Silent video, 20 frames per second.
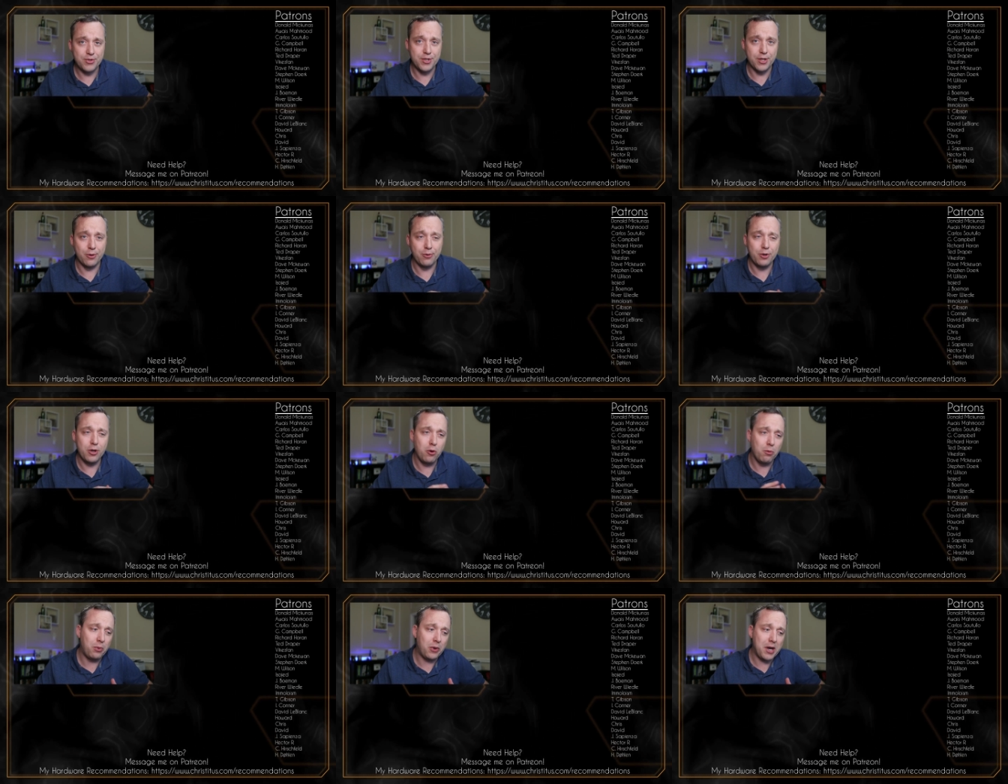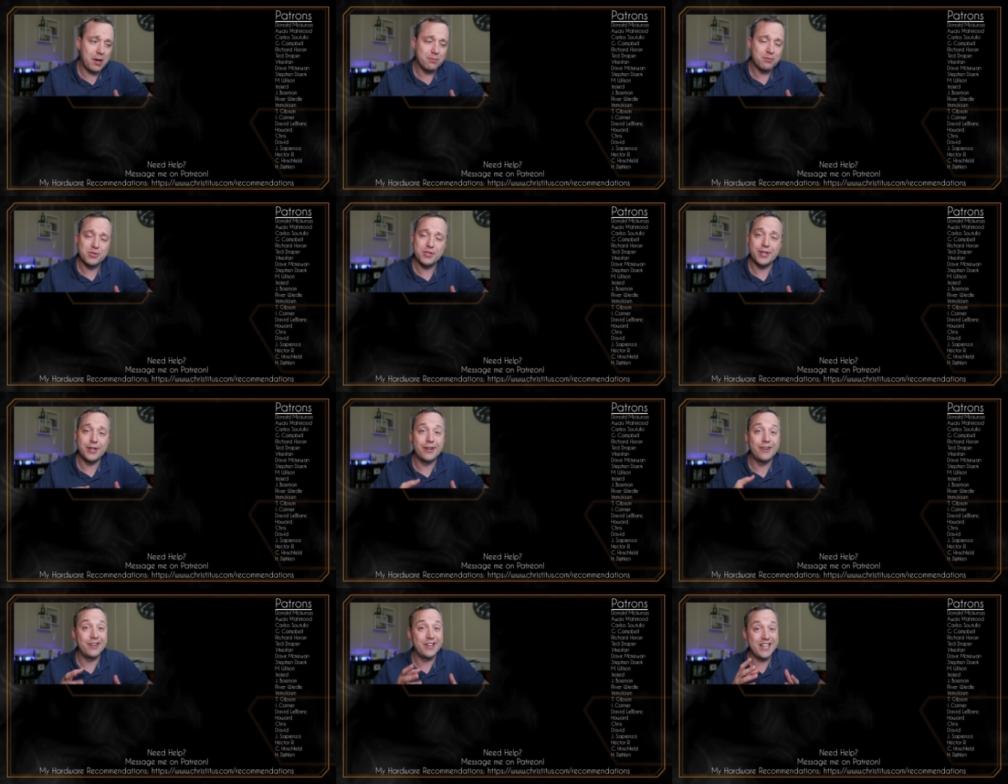So no problems
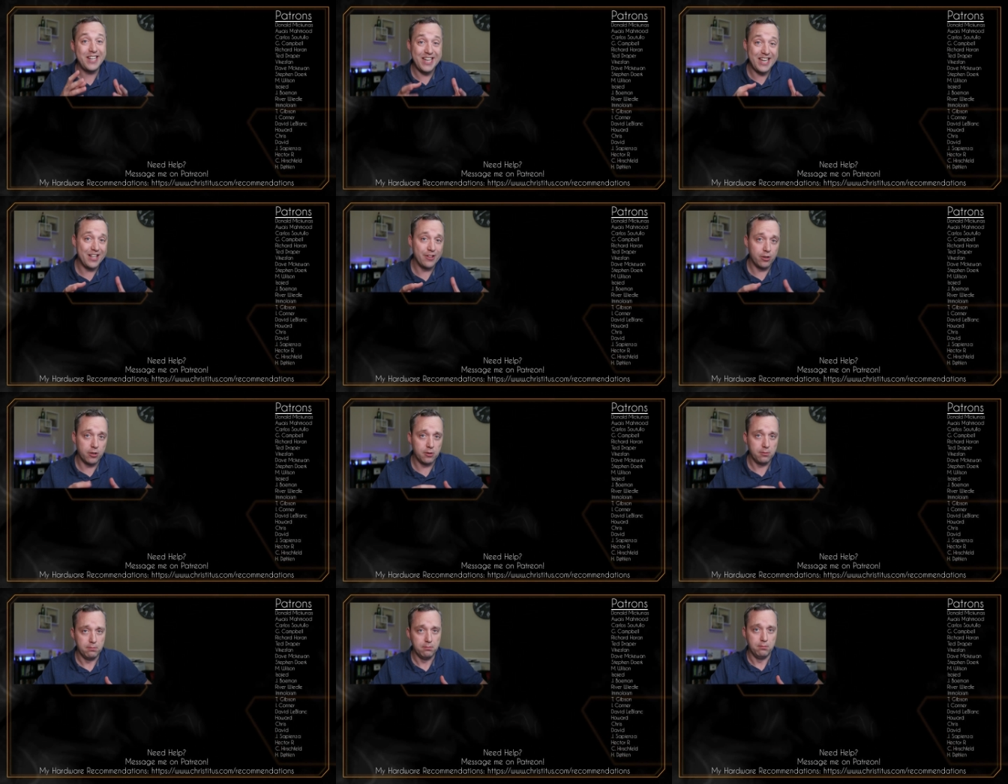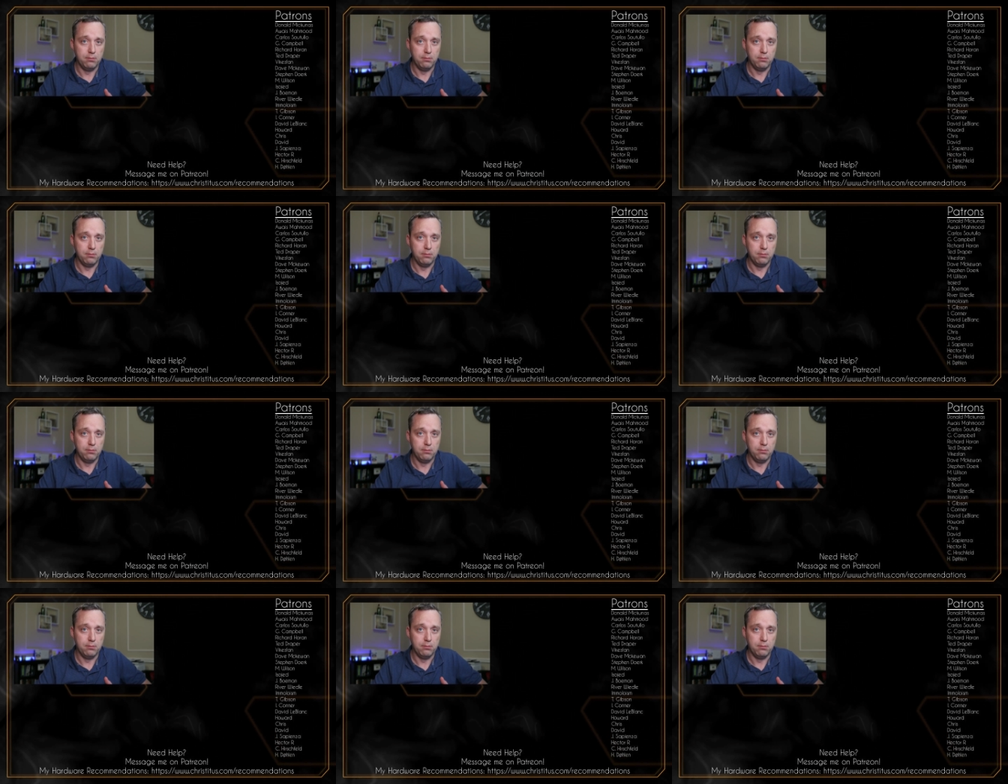there either.